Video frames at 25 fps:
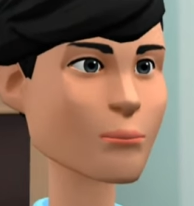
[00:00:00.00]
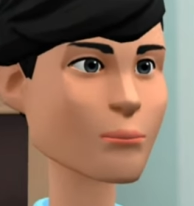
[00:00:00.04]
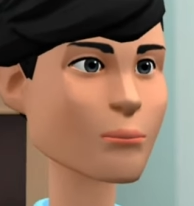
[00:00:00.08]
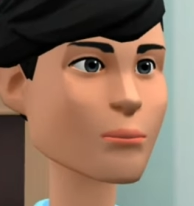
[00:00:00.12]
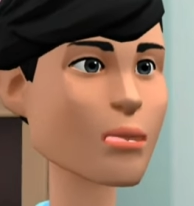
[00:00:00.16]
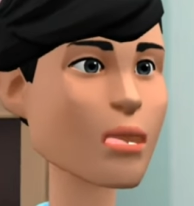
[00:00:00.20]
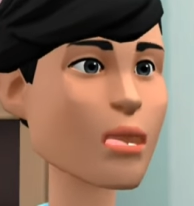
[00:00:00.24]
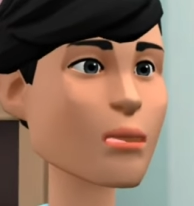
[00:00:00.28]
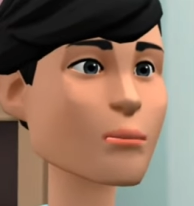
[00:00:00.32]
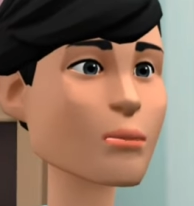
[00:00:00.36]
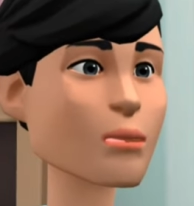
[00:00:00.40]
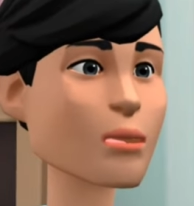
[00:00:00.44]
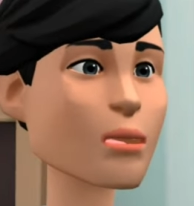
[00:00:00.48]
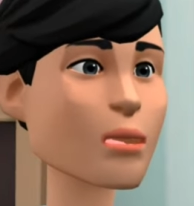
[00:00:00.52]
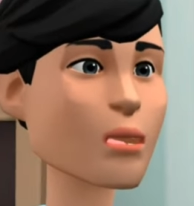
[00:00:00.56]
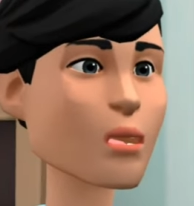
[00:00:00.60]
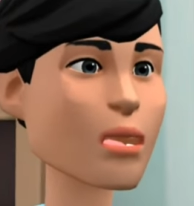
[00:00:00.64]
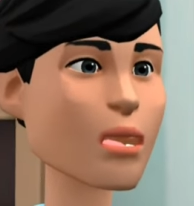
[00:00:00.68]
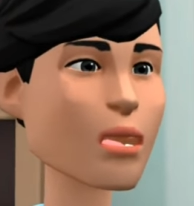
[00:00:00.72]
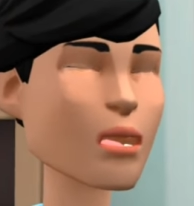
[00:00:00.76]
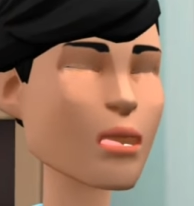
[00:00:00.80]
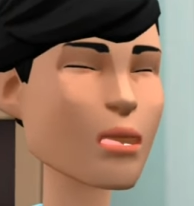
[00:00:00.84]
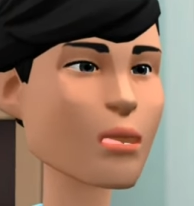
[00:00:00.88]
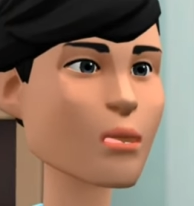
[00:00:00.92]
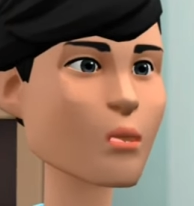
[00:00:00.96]
In my
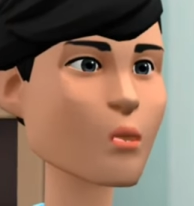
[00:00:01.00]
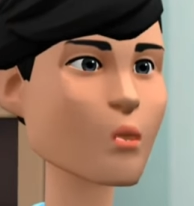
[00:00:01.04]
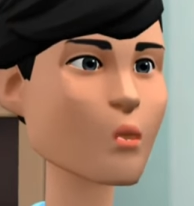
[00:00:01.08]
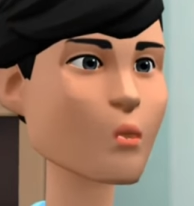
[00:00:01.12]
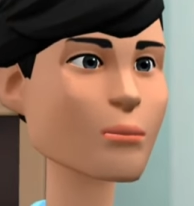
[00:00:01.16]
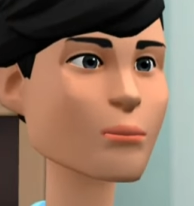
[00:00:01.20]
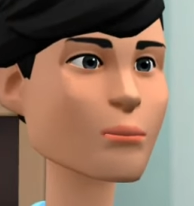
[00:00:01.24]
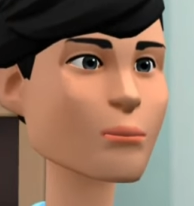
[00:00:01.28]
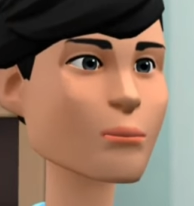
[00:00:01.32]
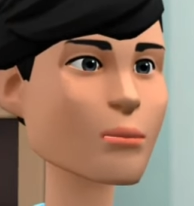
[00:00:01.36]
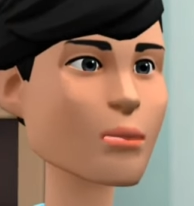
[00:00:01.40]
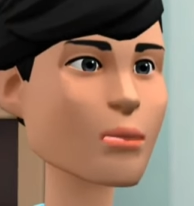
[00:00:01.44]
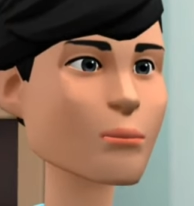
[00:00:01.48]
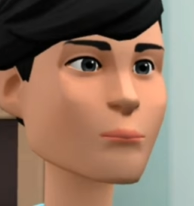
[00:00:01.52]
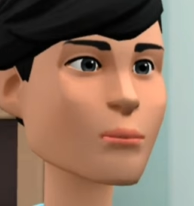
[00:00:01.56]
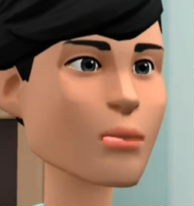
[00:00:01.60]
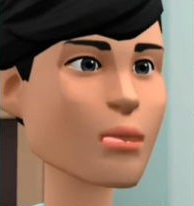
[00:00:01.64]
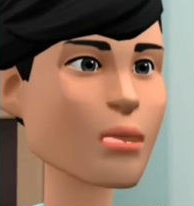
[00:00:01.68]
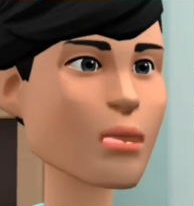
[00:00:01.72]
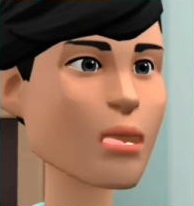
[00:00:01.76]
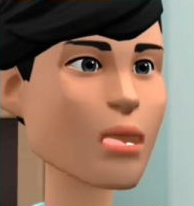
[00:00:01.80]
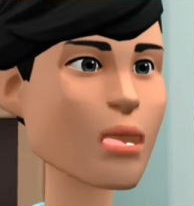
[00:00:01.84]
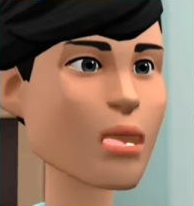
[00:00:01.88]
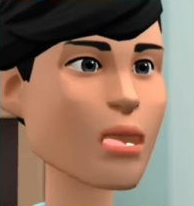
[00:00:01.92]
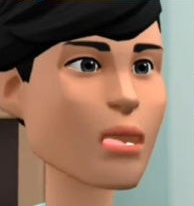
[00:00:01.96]
current role, I
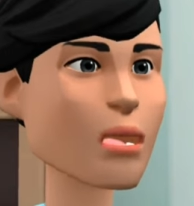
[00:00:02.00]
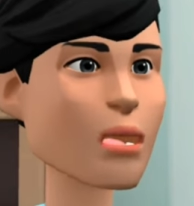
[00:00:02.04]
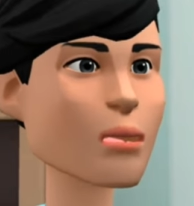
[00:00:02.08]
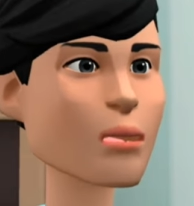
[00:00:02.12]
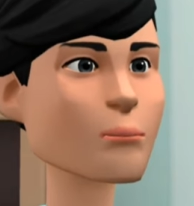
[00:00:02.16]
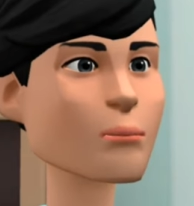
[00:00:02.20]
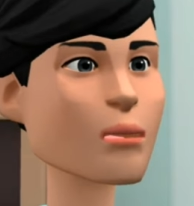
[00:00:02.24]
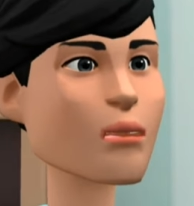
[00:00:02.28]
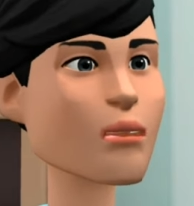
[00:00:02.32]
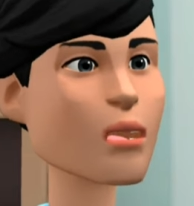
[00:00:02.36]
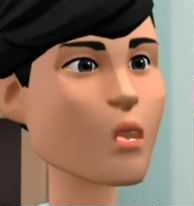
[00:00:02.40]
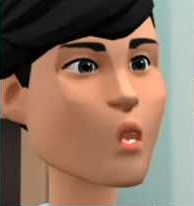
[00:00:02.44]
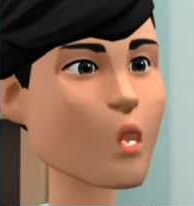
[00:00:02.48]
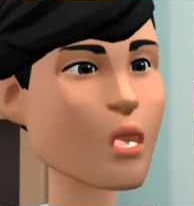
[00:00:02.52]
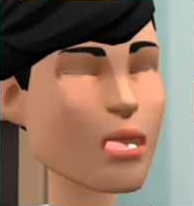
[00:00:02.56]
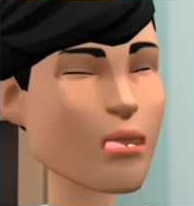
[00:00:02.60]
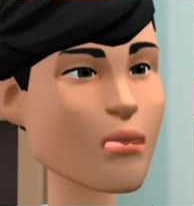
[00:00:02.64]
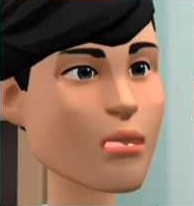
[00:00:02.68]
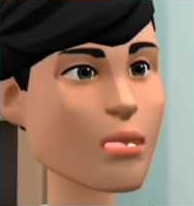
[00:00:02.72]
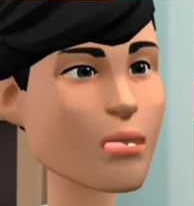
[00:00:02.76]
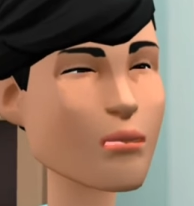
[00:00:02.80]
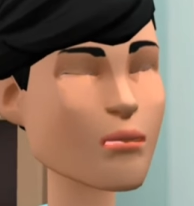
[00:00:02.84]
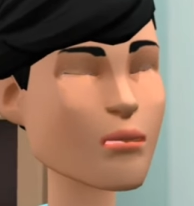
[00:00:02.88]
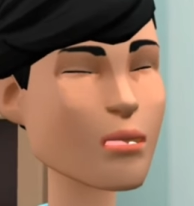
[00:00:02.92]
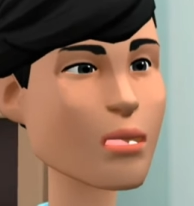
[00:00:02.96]
manage a team of 12
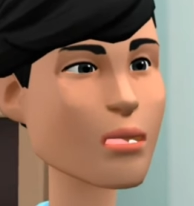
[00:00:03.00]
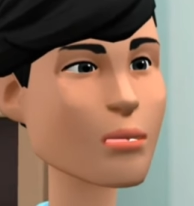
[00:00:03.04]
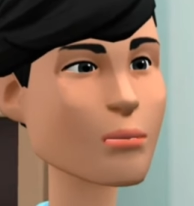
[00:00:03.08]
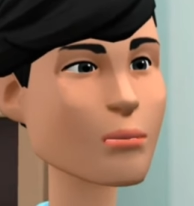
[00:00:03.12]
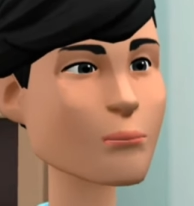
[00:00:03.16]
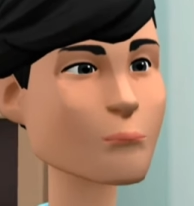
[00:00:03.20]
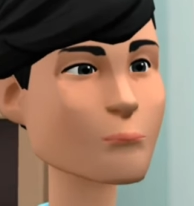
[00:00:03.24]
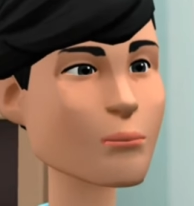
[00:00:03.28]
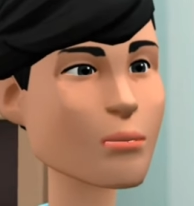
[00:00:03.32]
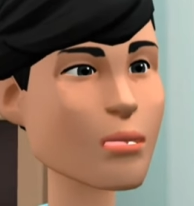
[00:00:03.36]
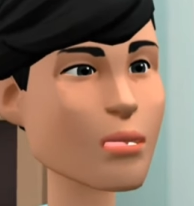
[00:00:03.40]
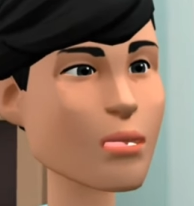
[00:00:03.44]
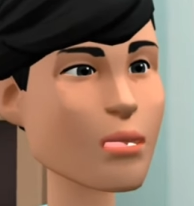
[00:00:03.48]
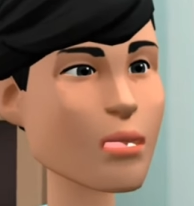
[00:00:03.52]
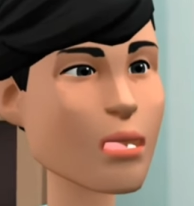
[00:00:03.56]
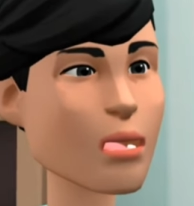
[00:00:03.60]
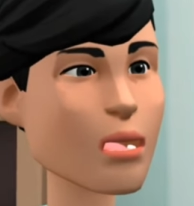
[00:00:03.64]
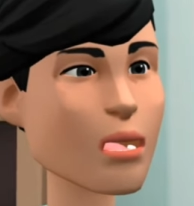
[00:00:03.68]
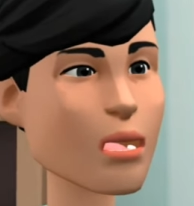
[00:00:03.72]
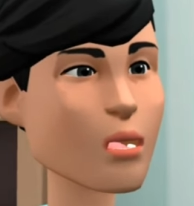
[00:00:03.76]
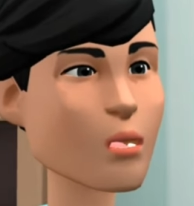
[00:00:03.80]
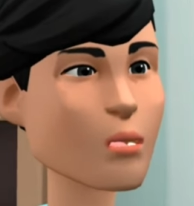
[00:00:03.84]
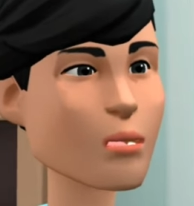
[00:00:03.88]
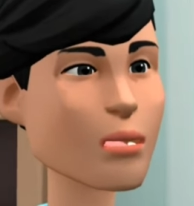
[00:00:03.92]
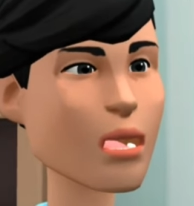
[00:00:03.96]
advanced
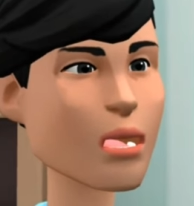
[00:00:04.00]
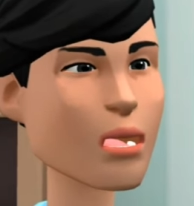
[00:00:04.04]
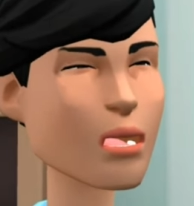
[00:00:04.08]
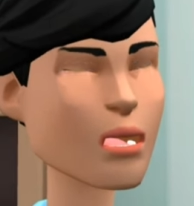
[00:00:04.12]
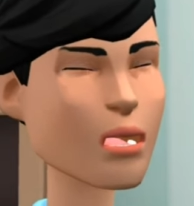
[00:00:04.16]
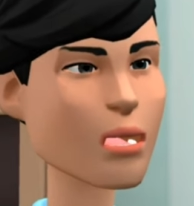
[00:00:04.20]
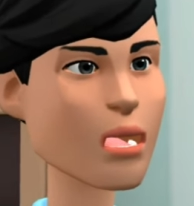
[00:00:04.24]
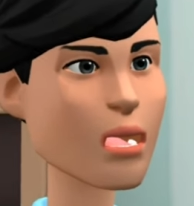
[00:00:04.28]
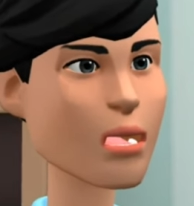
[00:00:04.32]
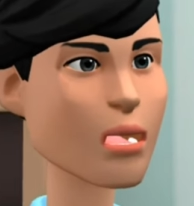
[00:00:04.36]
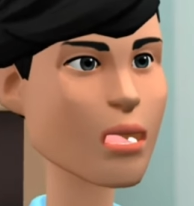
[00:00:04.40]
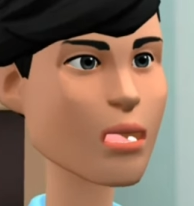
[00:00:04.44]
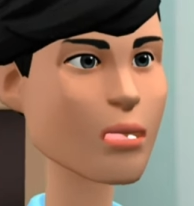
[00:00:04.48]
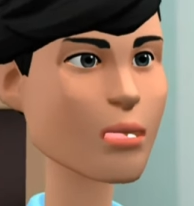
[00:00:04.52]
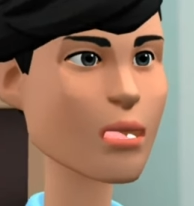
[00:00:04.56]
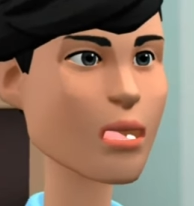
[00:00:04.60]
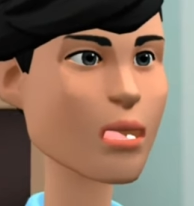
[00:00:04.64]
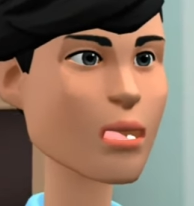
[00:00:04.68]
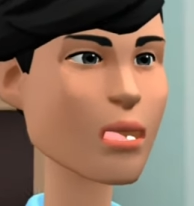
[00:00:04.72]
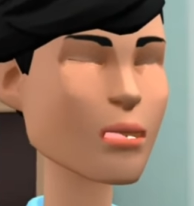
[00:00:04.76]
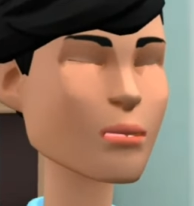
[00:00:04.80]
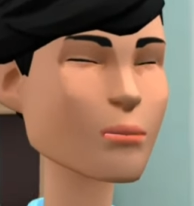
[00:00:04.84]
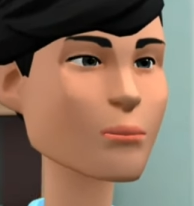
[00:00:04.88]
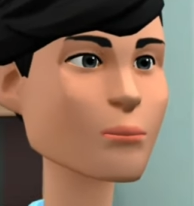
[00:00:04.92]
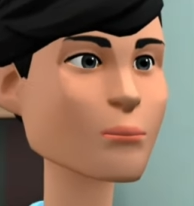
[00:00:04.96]
practitioners in the clinical
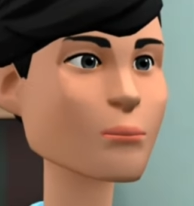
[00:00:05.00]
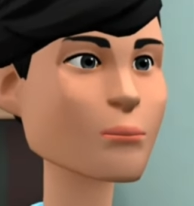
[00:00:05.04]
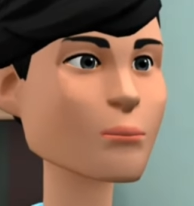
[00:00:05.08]
setting.